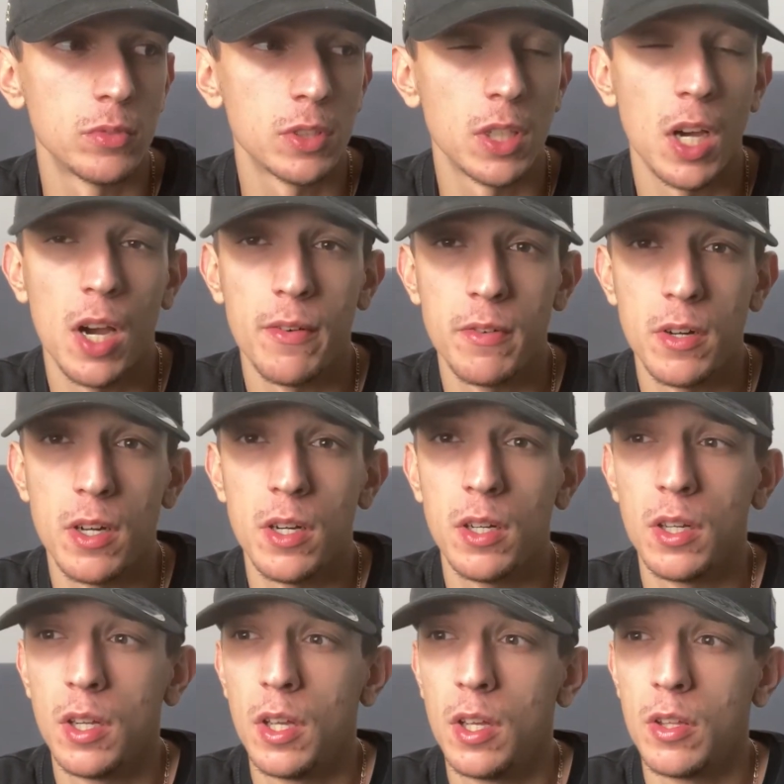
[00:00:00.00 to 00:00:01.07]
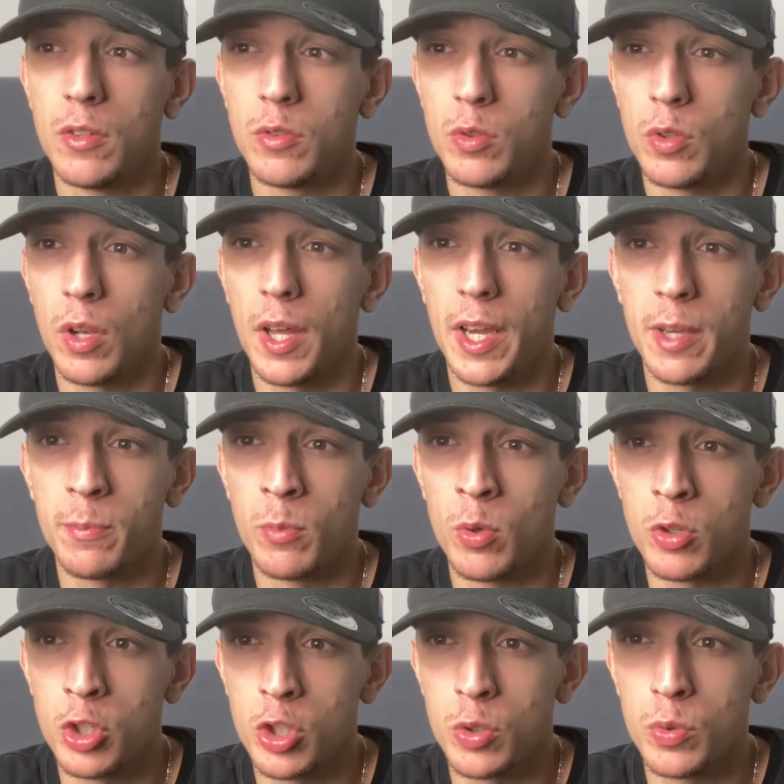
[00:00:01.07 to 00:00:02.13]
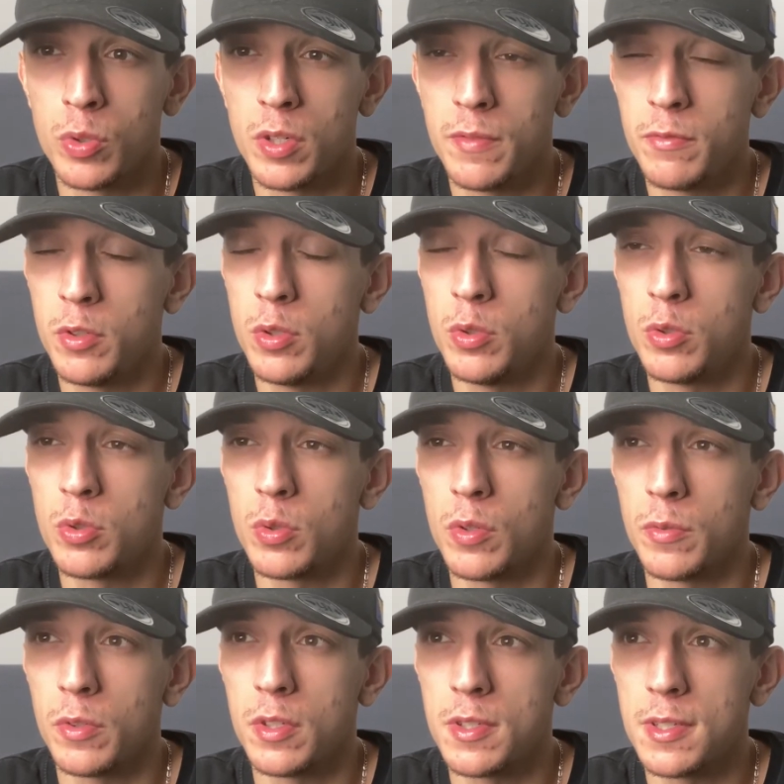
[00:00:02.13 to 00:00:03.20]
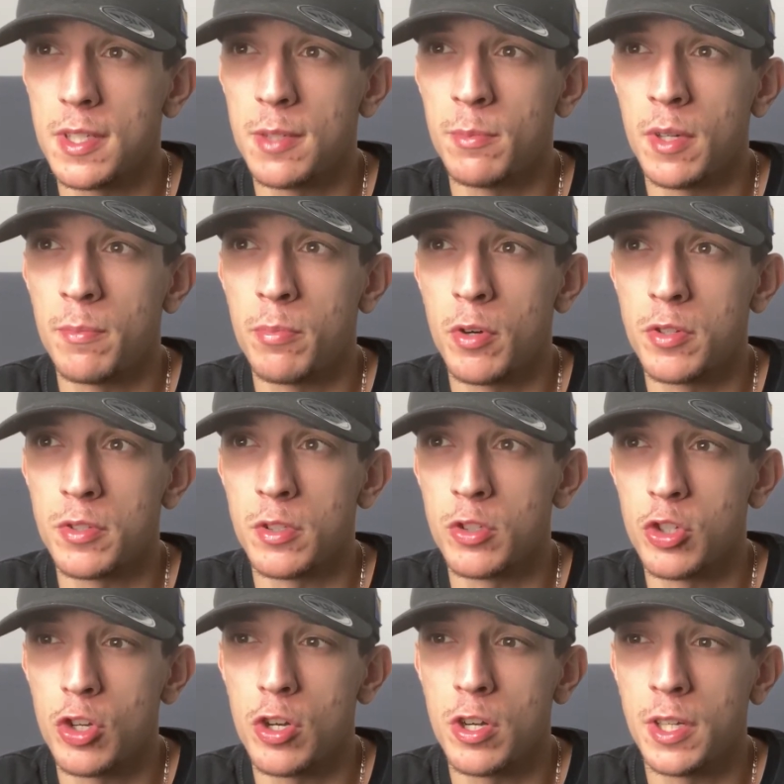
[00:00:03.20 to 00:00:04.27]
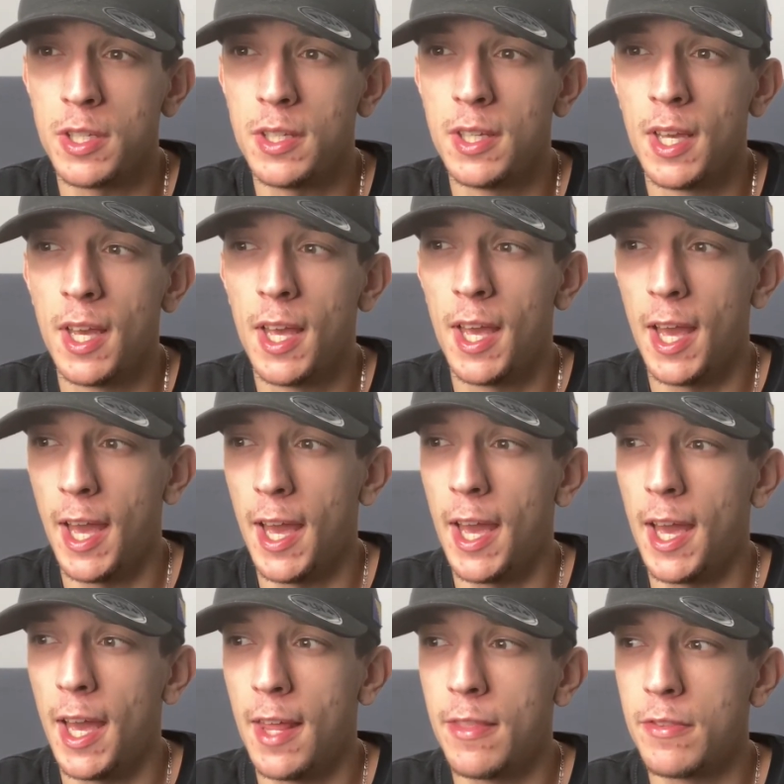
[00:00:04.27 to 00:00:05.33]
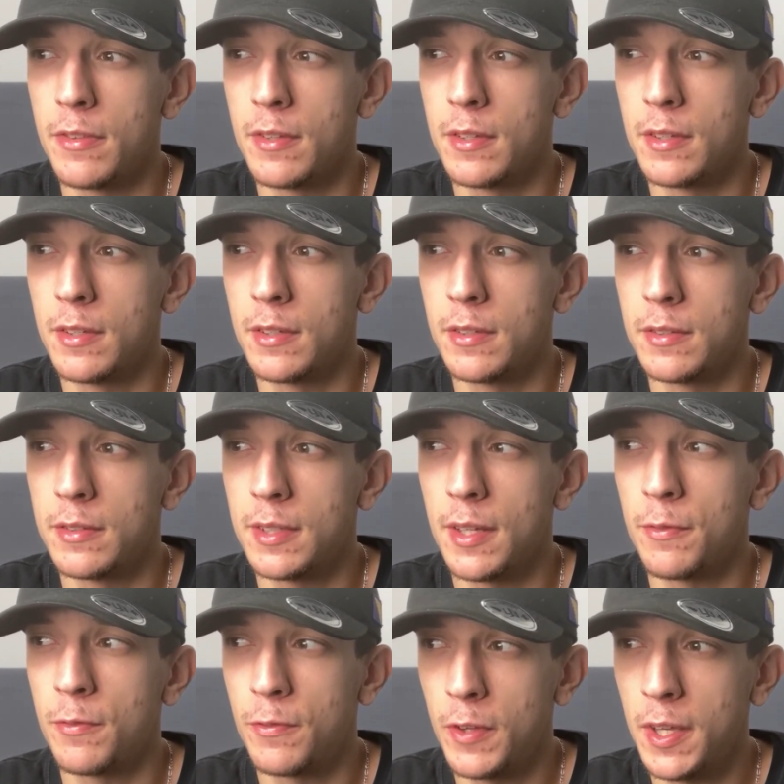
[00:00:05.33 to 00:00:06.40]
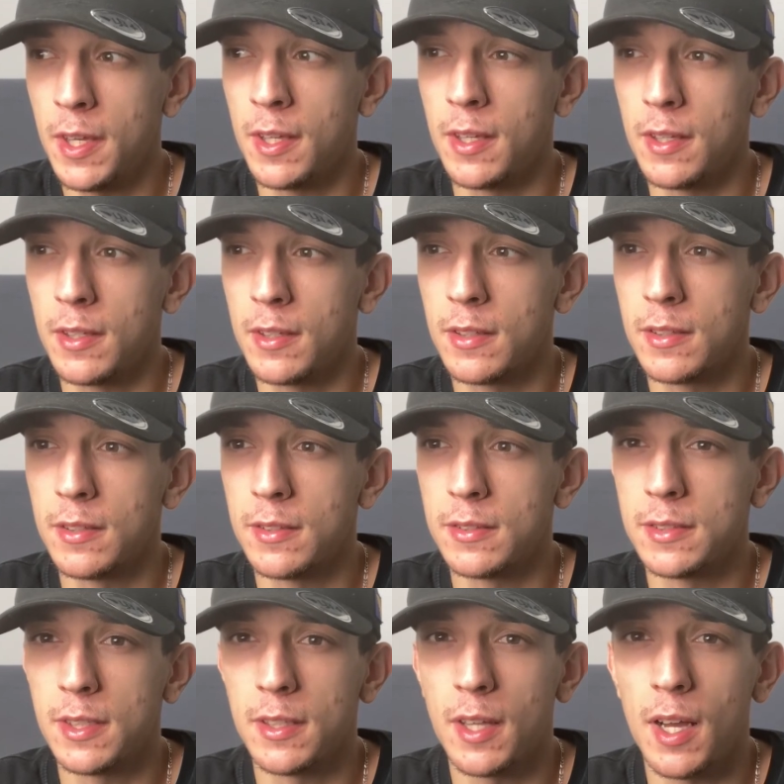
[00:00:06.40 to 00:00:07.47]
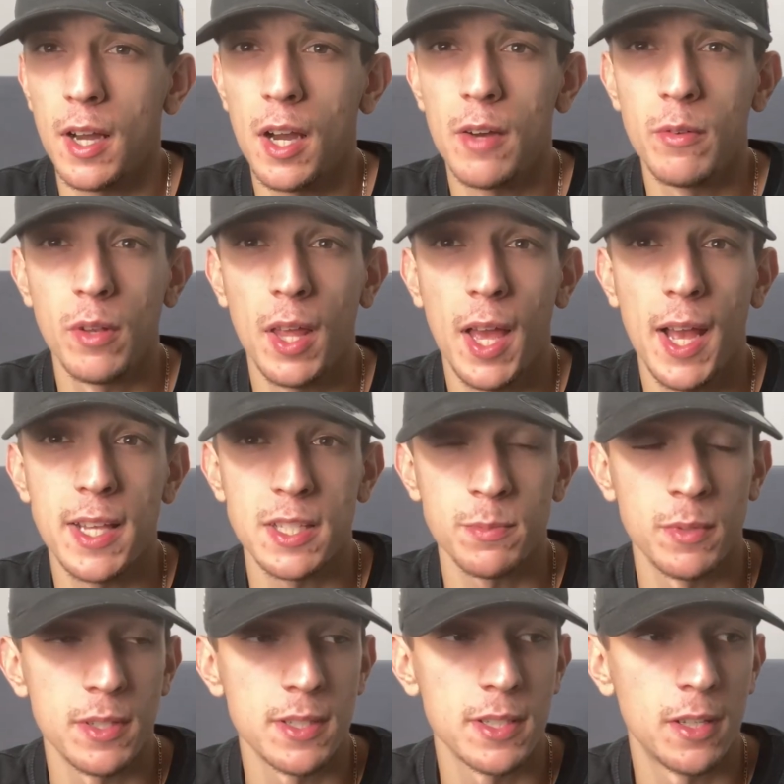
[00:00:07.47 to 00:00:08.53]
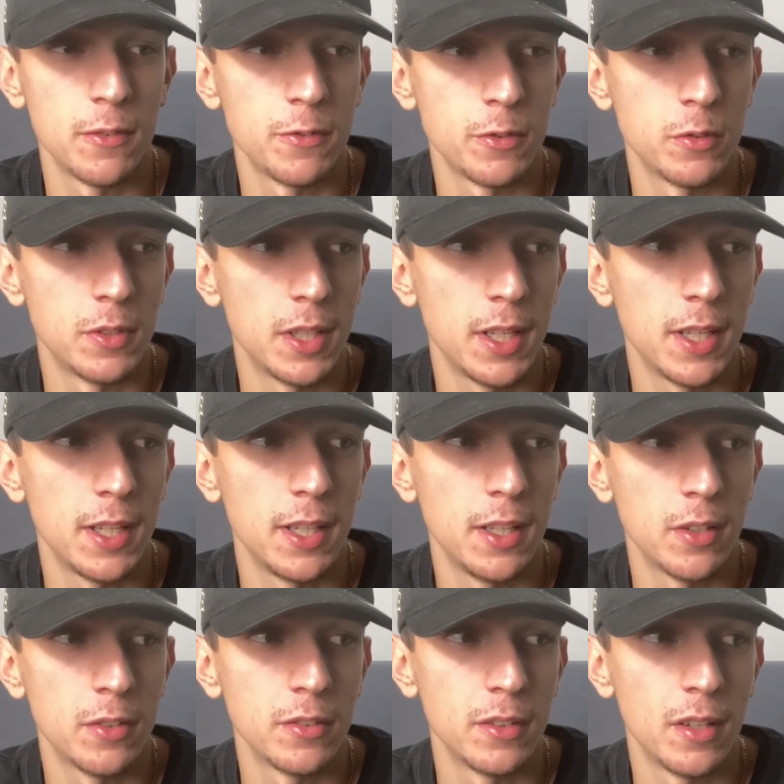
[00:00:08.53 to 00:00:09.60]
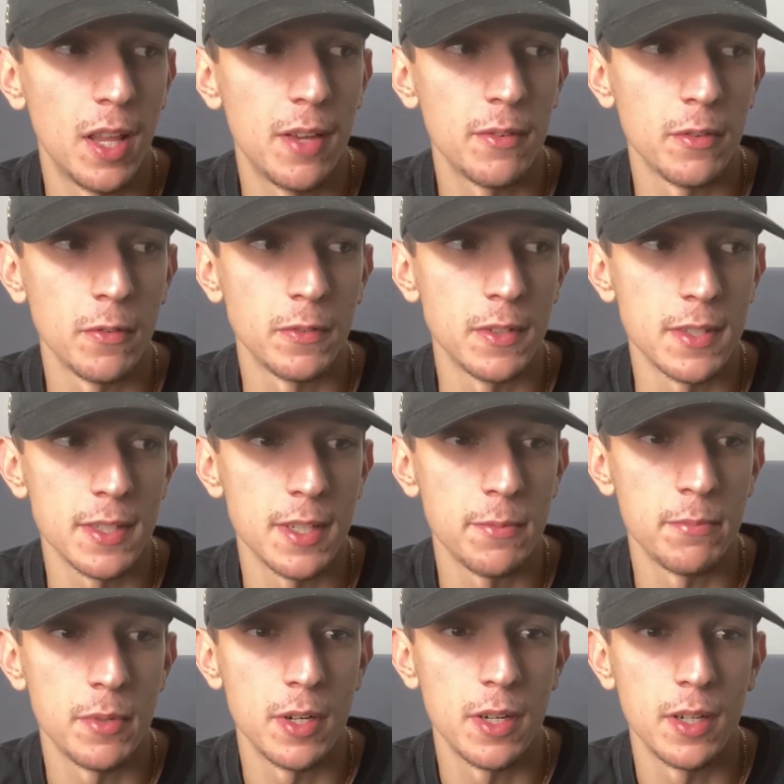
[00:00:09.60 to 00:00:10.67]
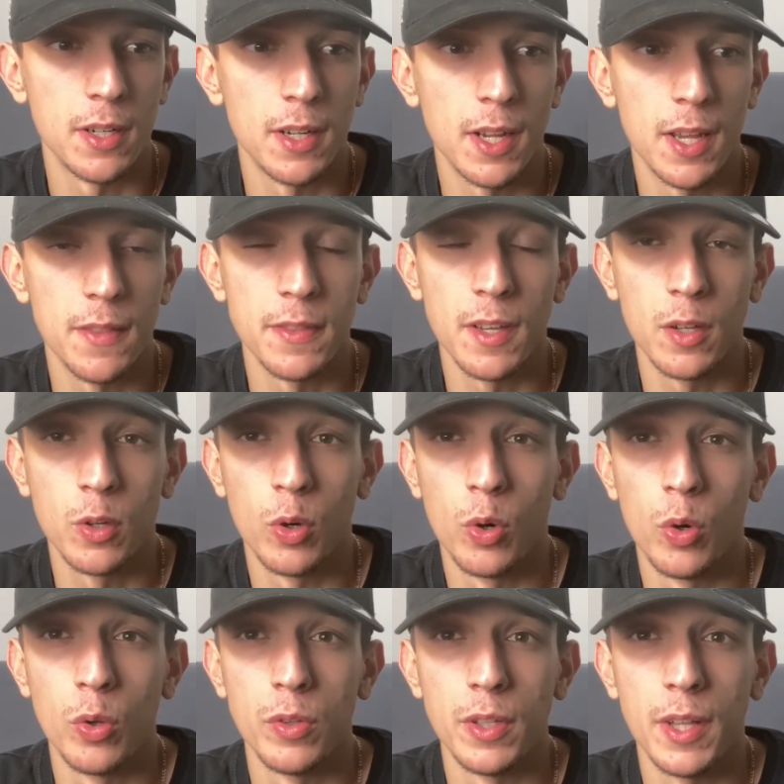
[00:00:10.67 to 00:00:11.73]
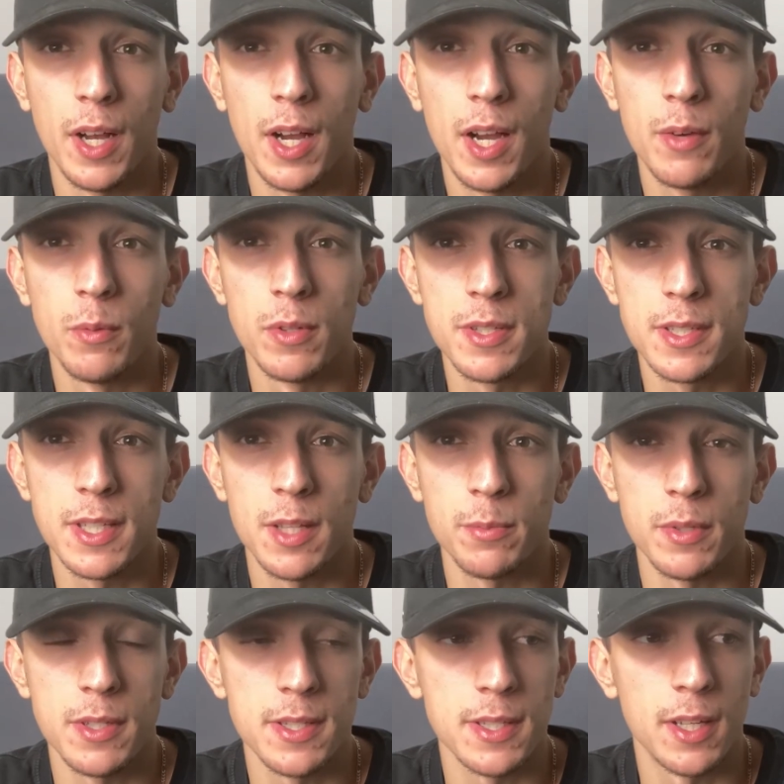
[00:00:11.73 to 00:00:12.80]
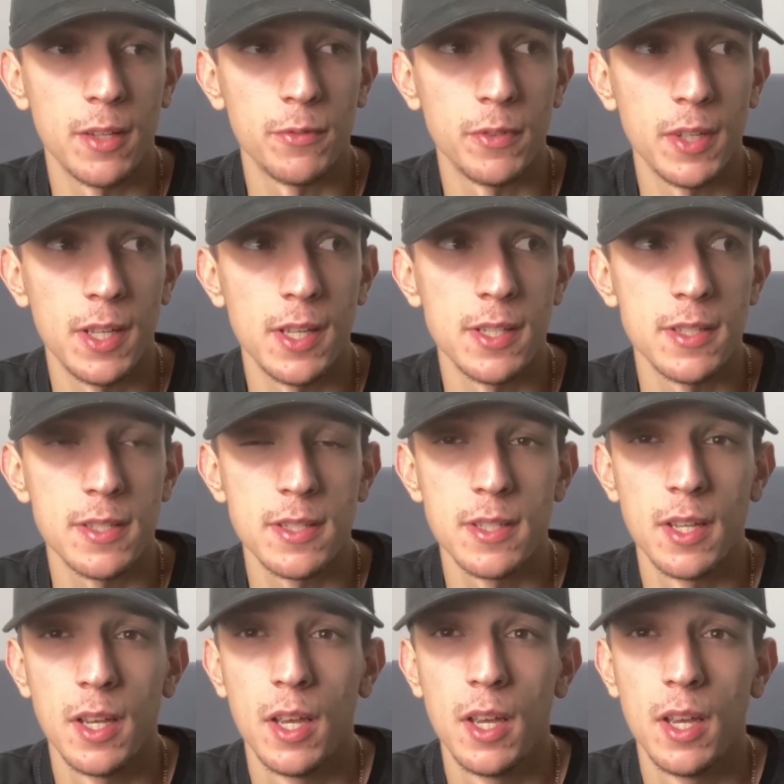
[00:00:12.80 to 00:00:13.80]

cover. Do you like more show reviews? Do you want to see my personal journey? And the thing that I will ask myself today on 11th of December and the goal that I will set myself is